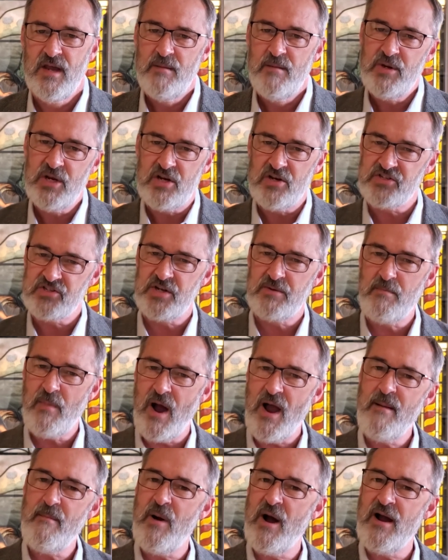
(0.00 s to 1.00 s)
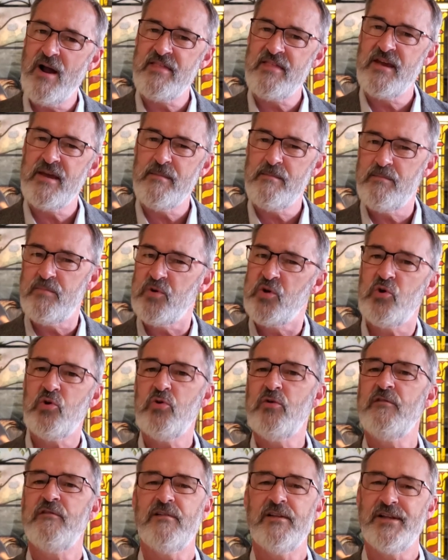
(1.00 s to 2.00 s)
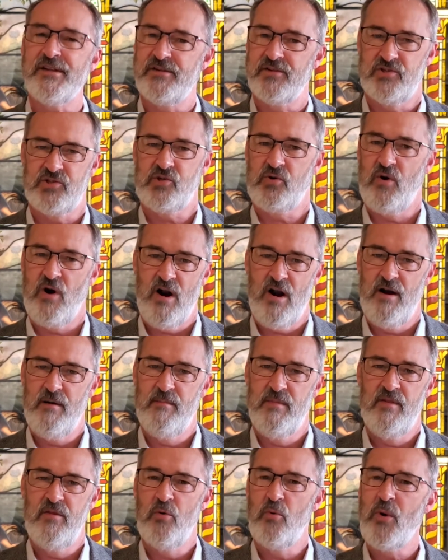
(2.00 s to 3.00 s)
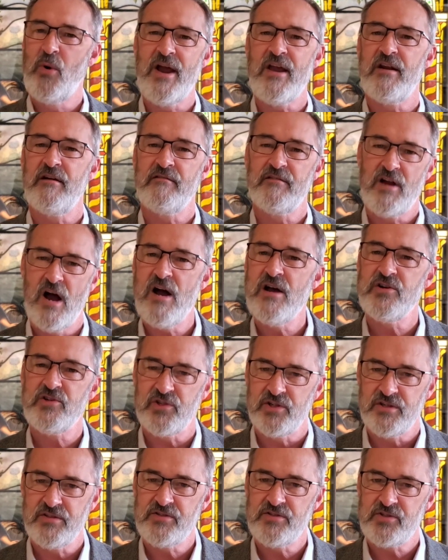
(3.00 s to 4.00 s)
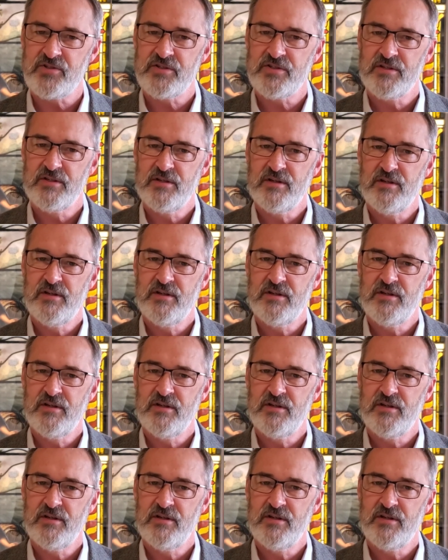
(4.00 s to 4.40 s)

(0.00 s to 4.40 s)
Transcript: because, in my mind, they beautifully describe the right of conscience